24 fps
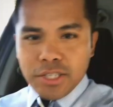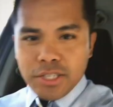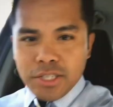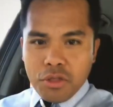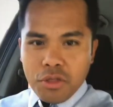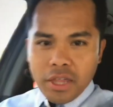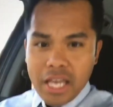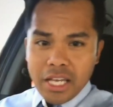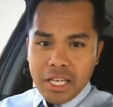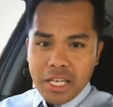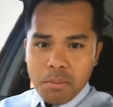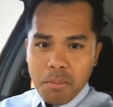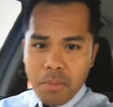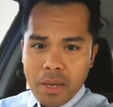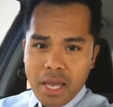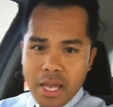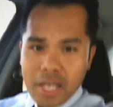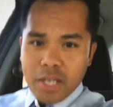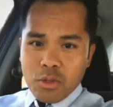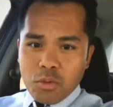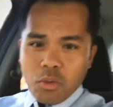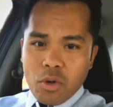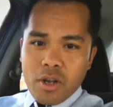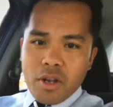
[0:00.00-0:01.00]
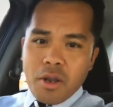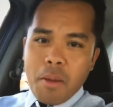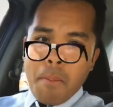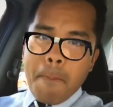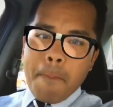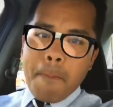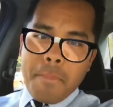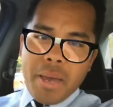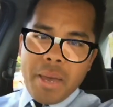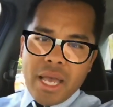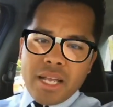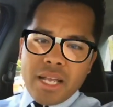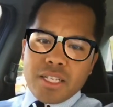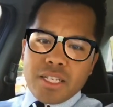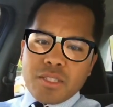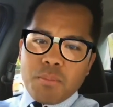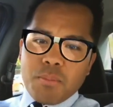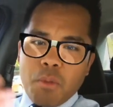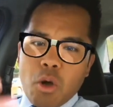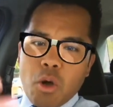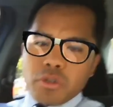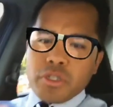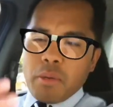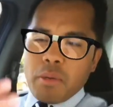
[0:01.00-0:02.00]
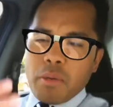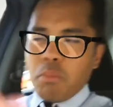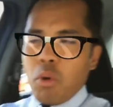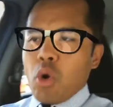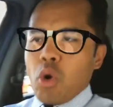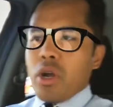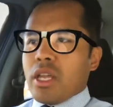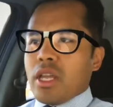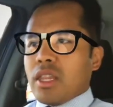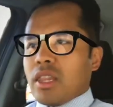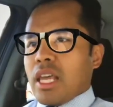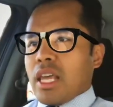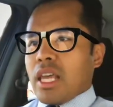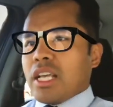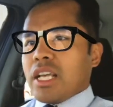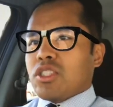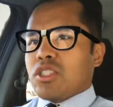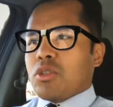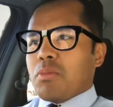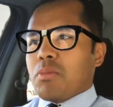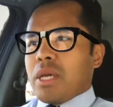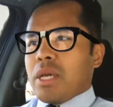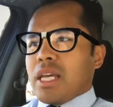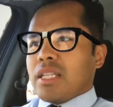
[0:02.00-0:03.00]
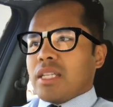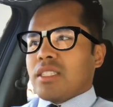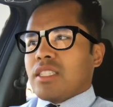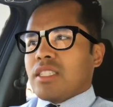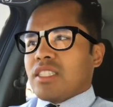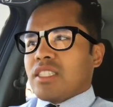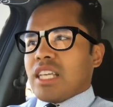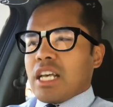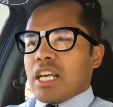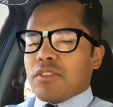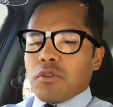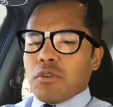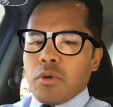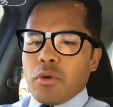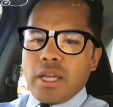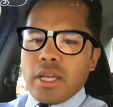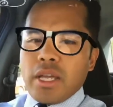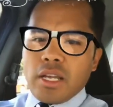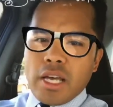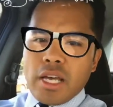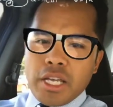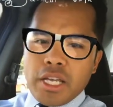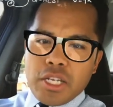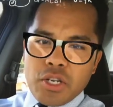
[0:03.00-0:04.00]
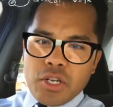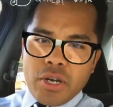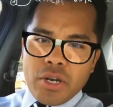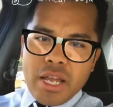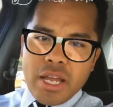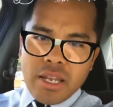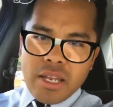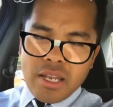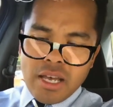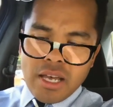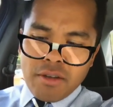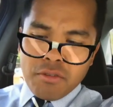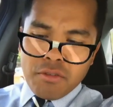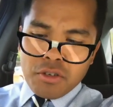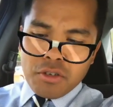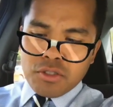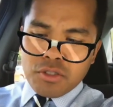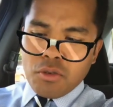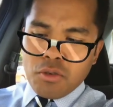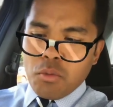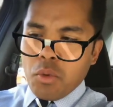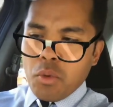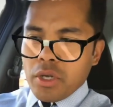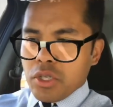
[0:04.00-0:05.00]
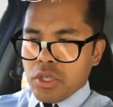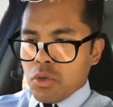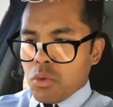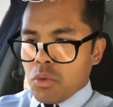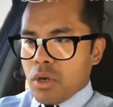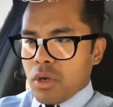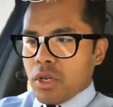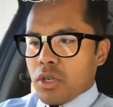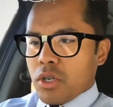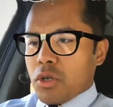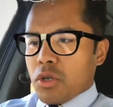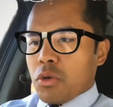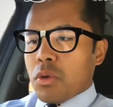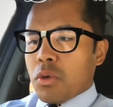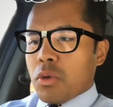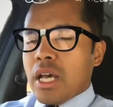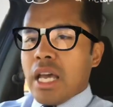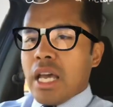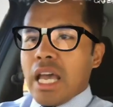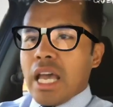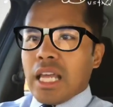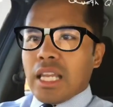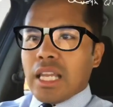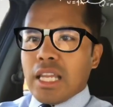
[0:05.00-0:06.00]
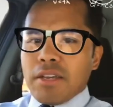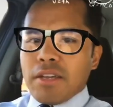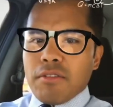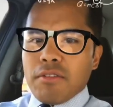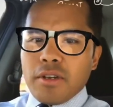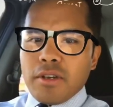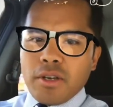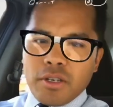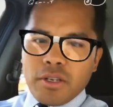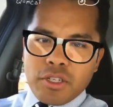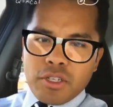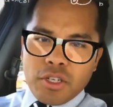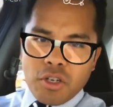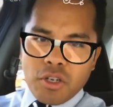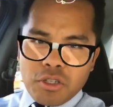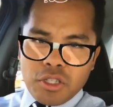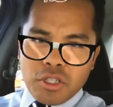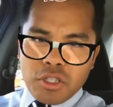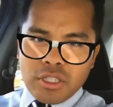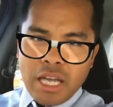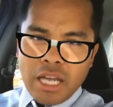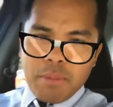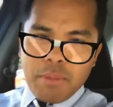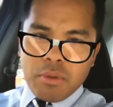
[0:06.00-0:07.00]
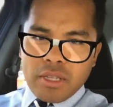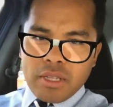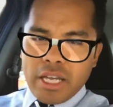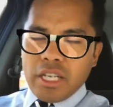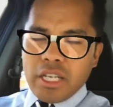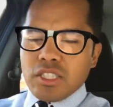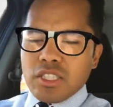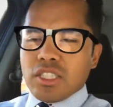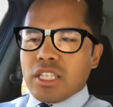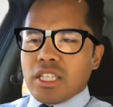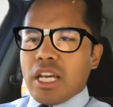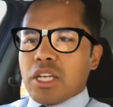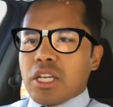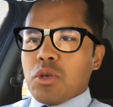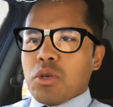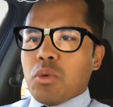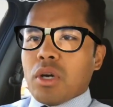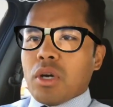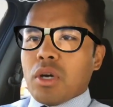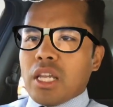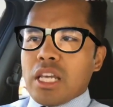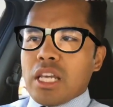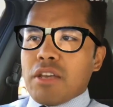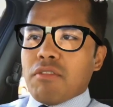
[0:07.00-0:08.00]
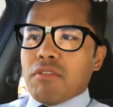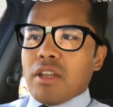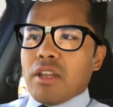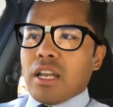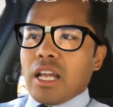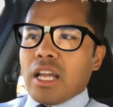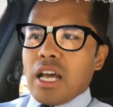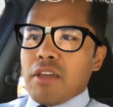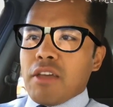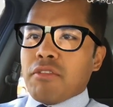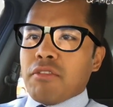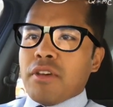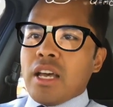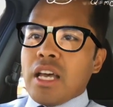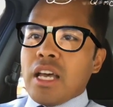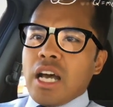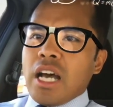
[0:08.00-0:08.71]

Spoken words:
Thinking big is one of the biggest, most important things to being successful in like your endeavors or what you want to do and leave, your type of legacy that you want to leave in life.